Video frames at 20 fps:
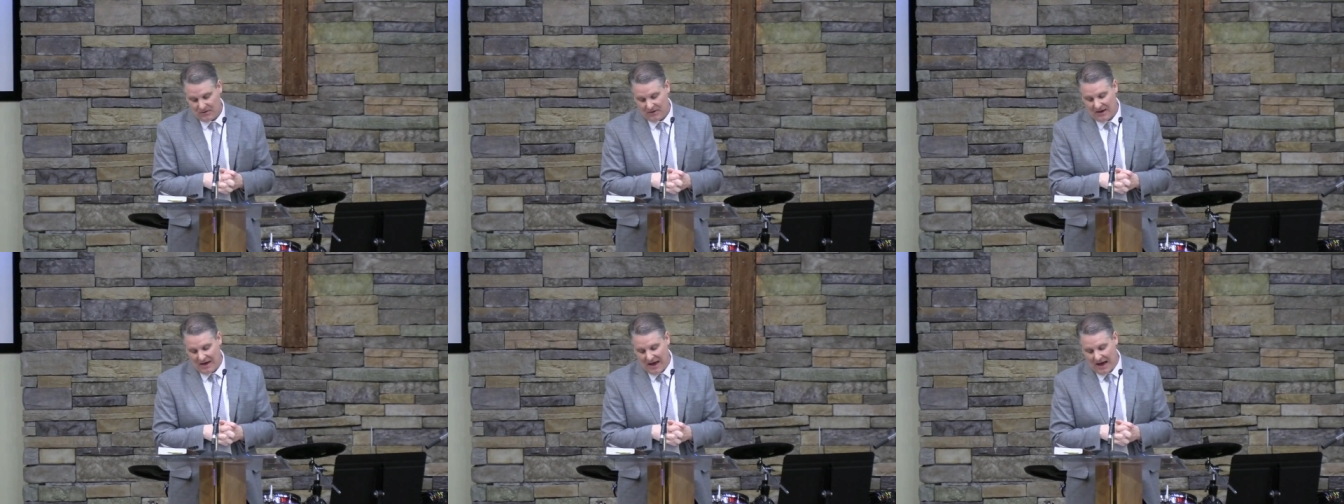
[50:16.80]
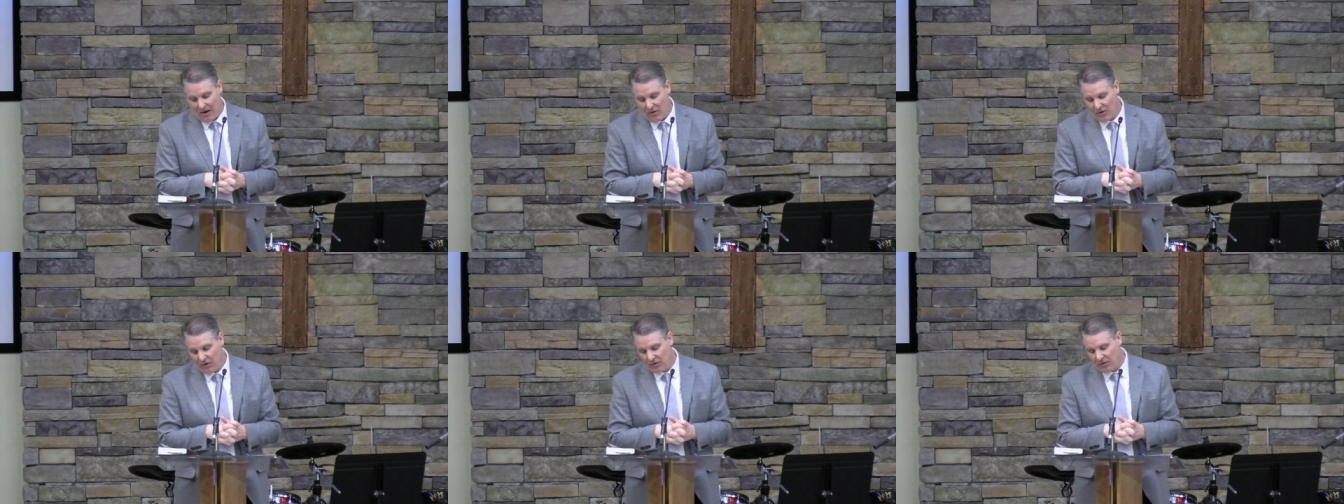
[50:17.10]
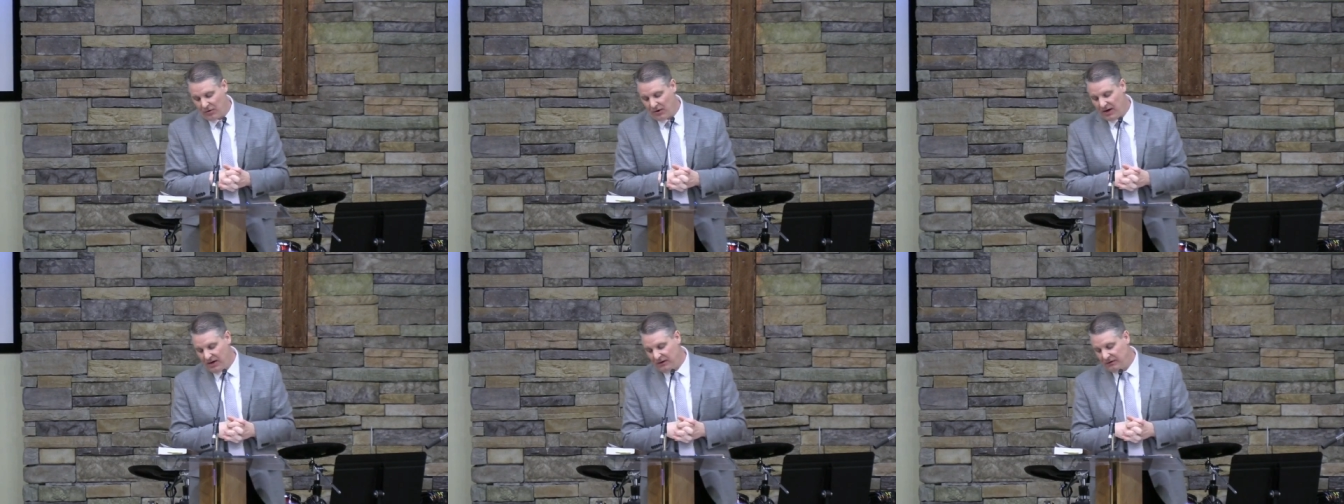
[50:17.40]
Our
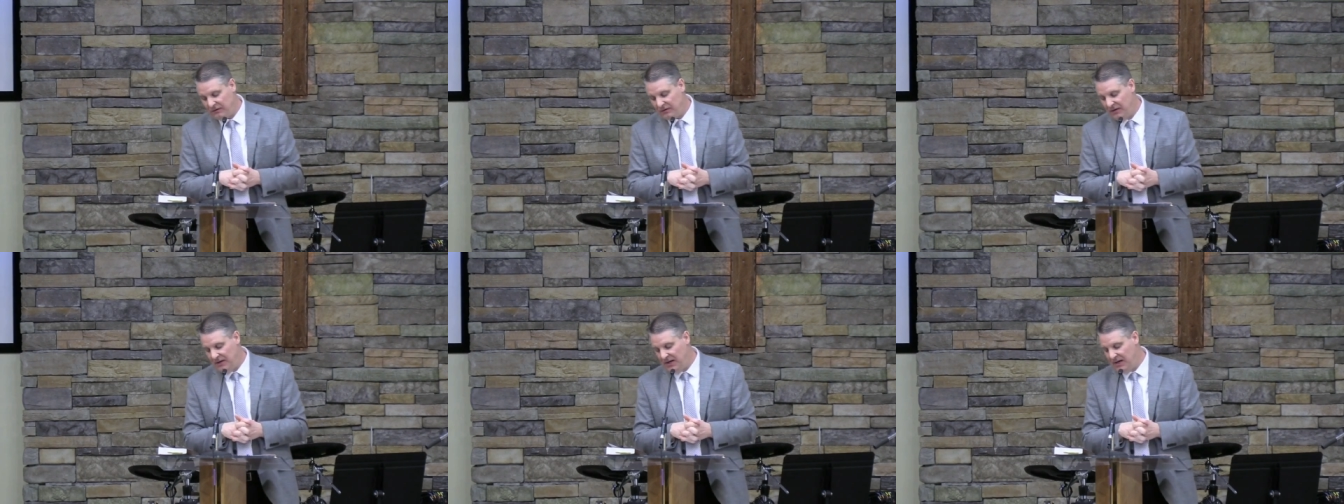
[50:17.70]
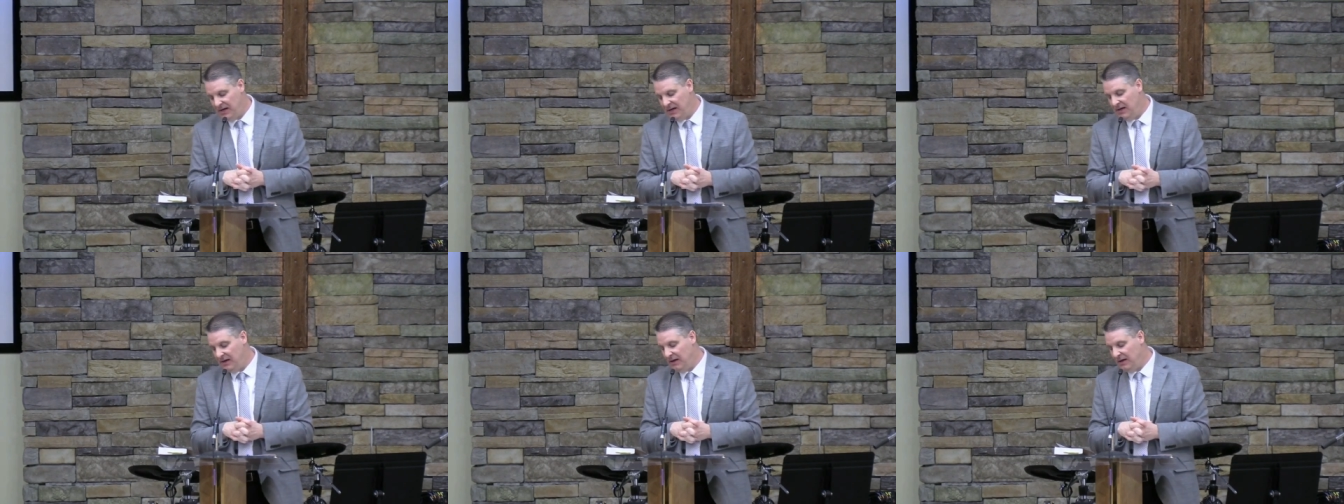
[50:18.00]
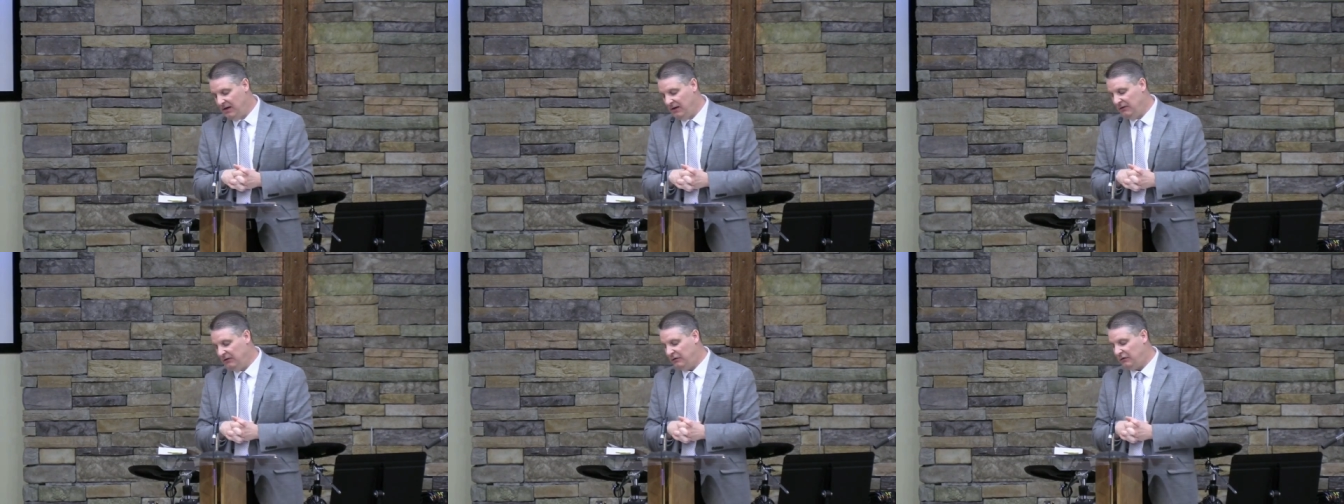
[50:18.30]
greatest need
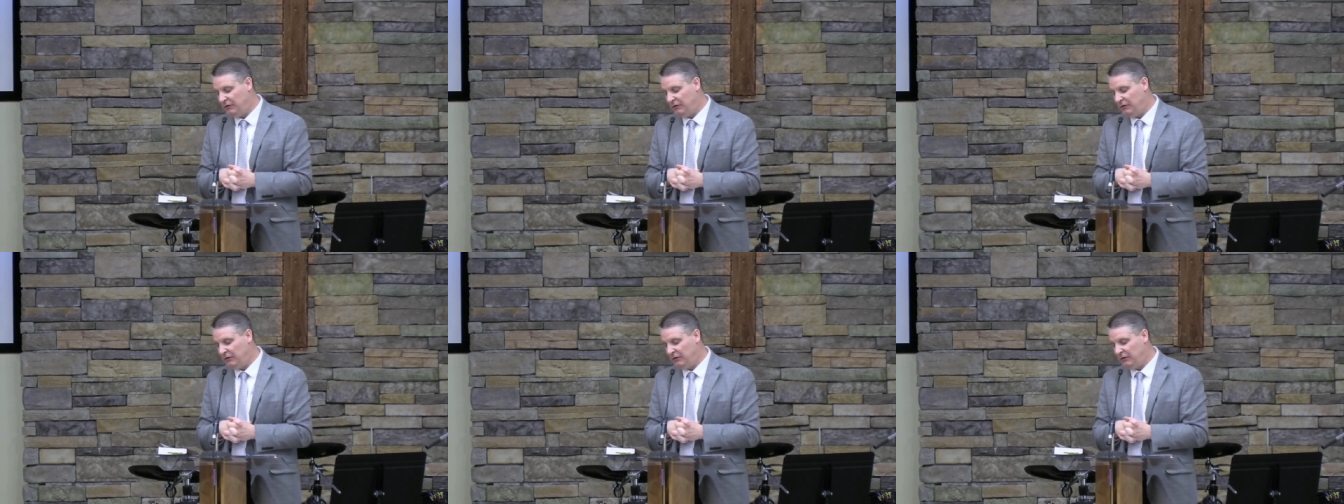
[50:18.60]
is